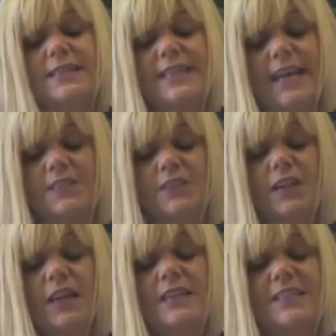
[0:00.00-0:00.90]
in the
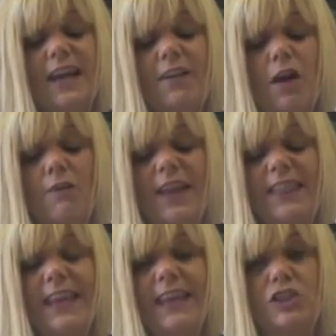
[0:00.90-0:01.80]
centre, tear off a
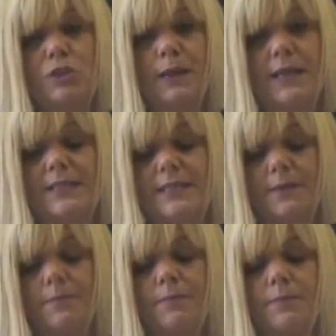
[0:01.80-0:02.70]
thinnish
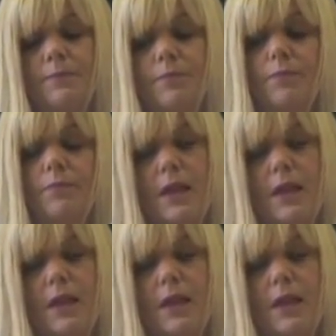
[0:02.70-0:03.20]
piece.